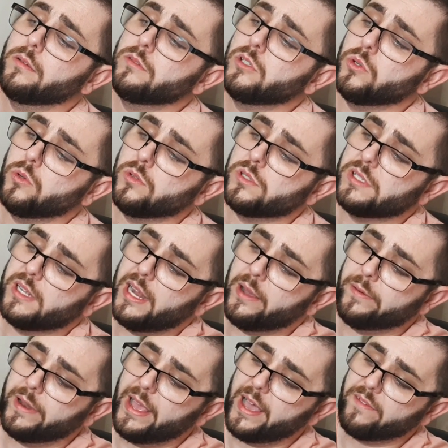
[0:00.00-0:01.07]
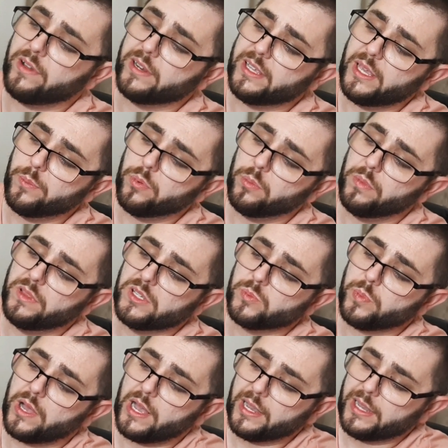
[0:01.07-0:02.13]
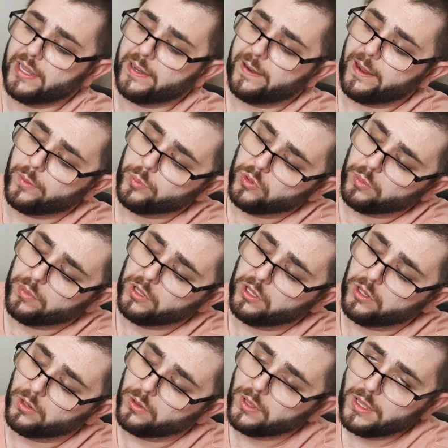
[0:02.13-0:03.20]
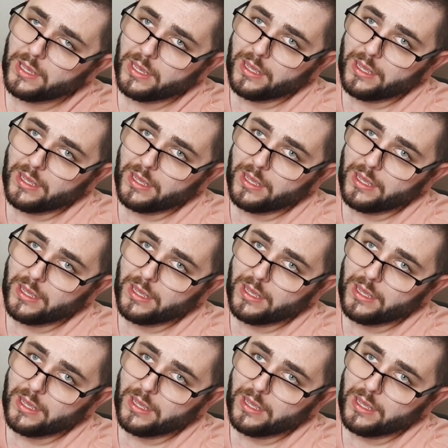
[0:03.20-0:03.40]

tools that I would have, I keep them in this pocket, and I put my little